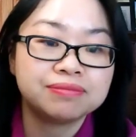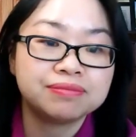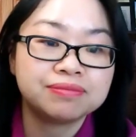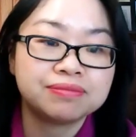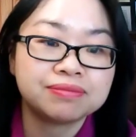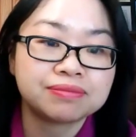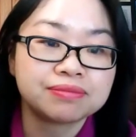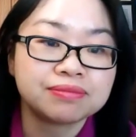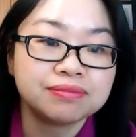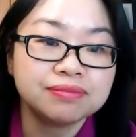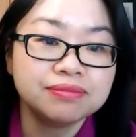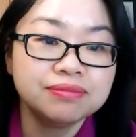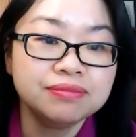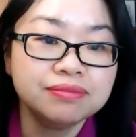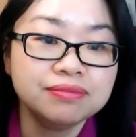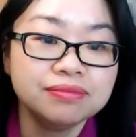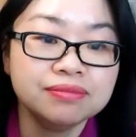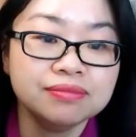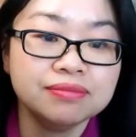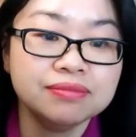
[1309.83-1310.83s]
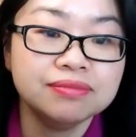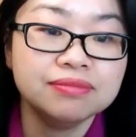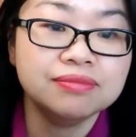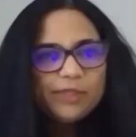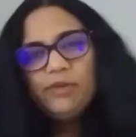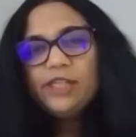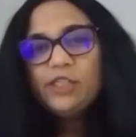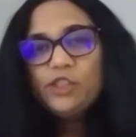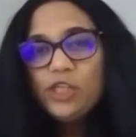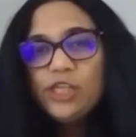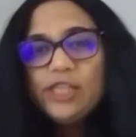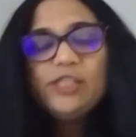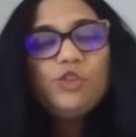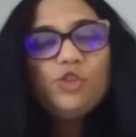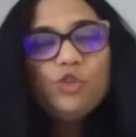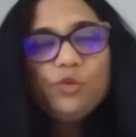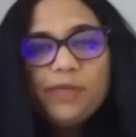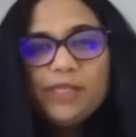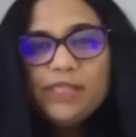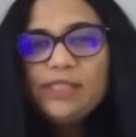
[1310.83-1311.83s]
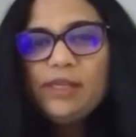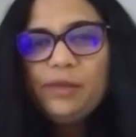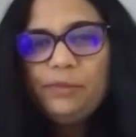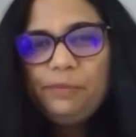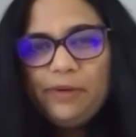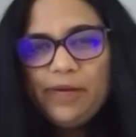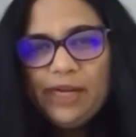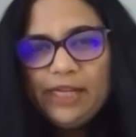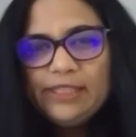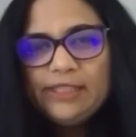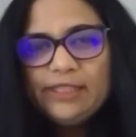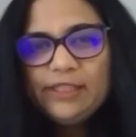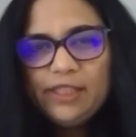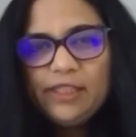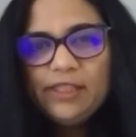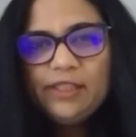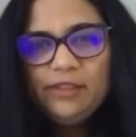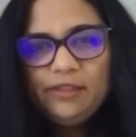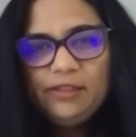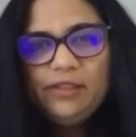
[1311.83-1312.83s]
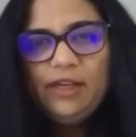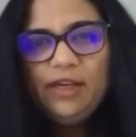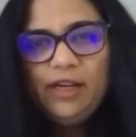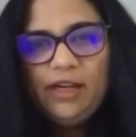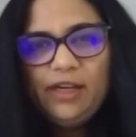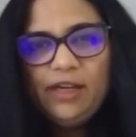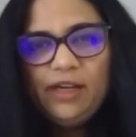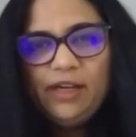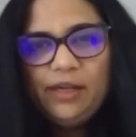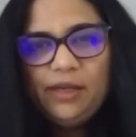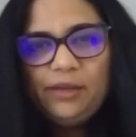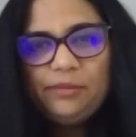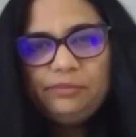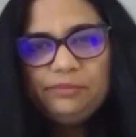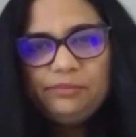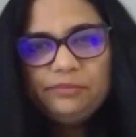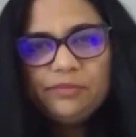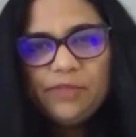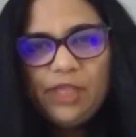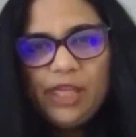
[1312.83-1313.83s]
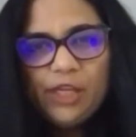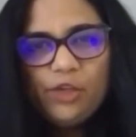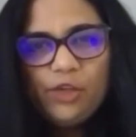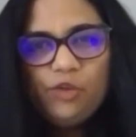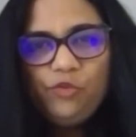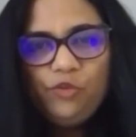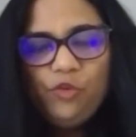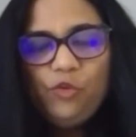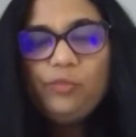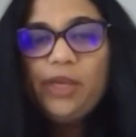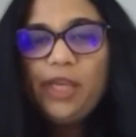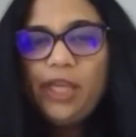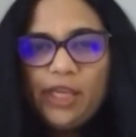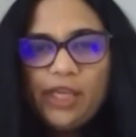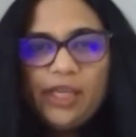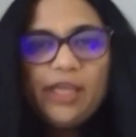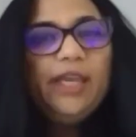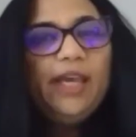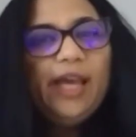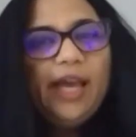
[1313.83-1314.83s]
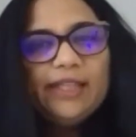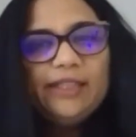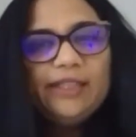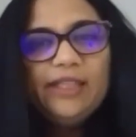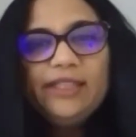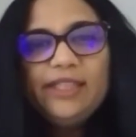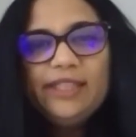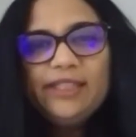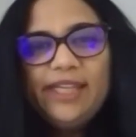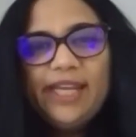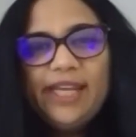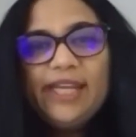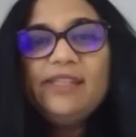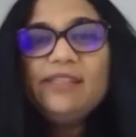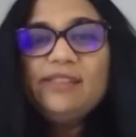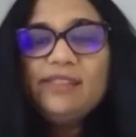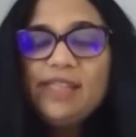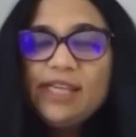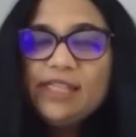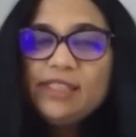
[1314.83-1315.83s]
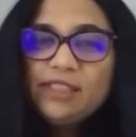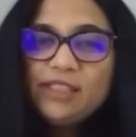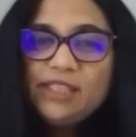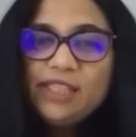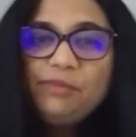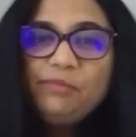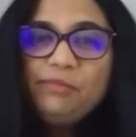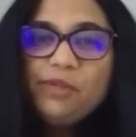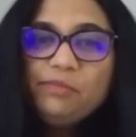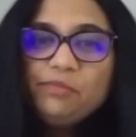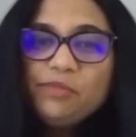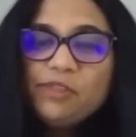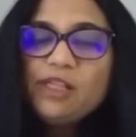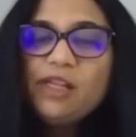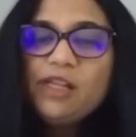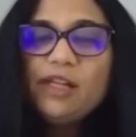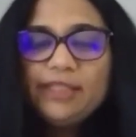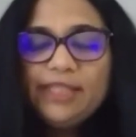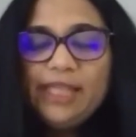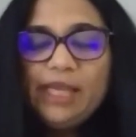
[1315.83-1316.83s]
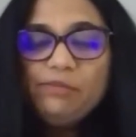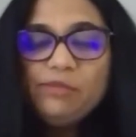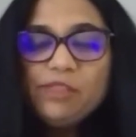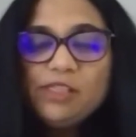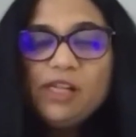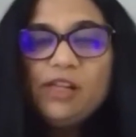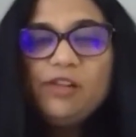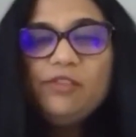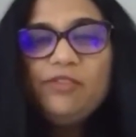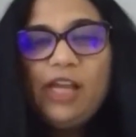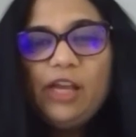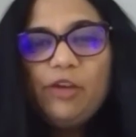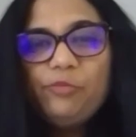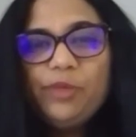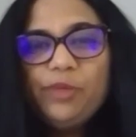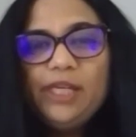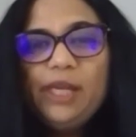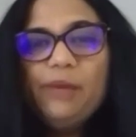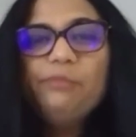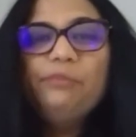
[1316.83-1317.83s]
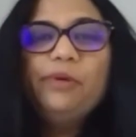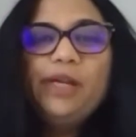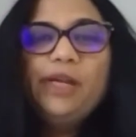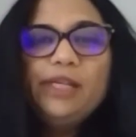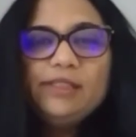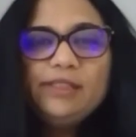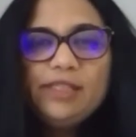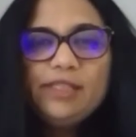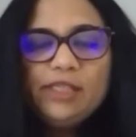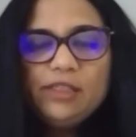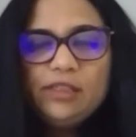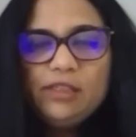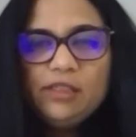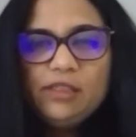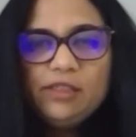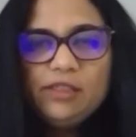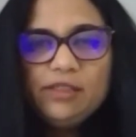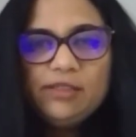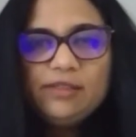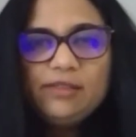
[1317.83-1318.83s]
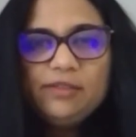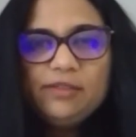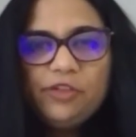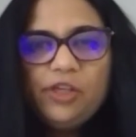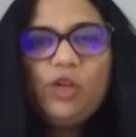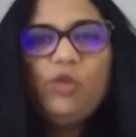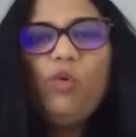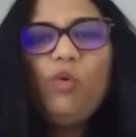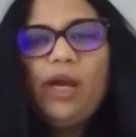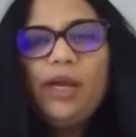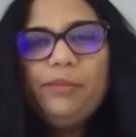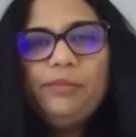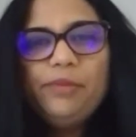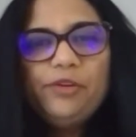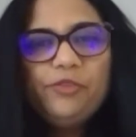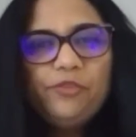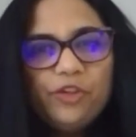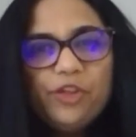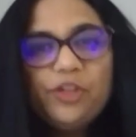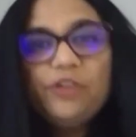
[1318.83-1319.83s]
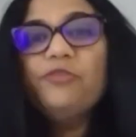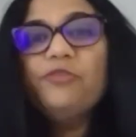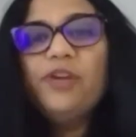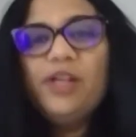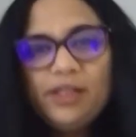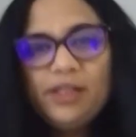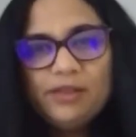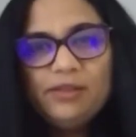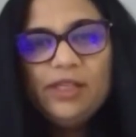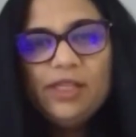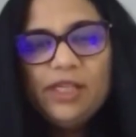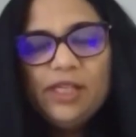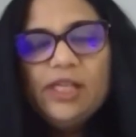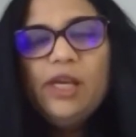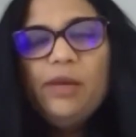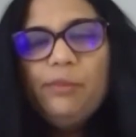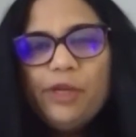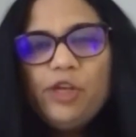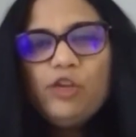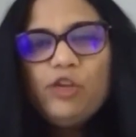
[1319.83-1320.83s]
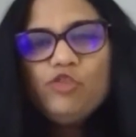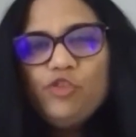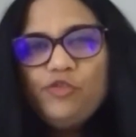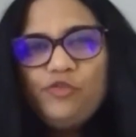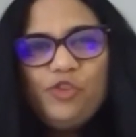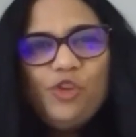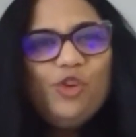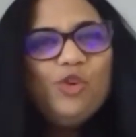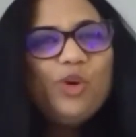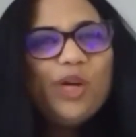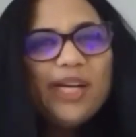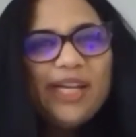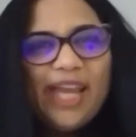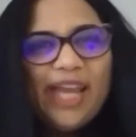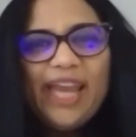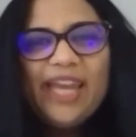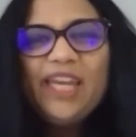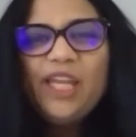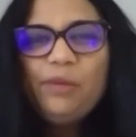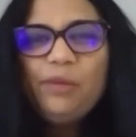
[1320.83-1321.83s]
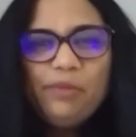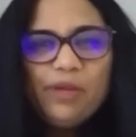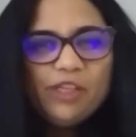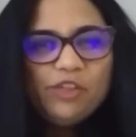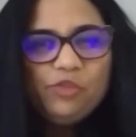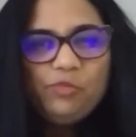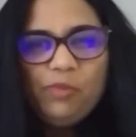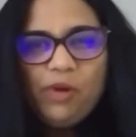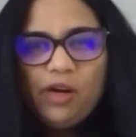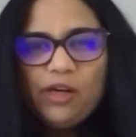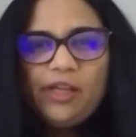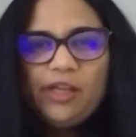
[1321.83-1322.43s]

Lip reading: I think to be surprising, for me, I think the data science team themselves have been embracing this requirement very well. Because if you look at any benchmark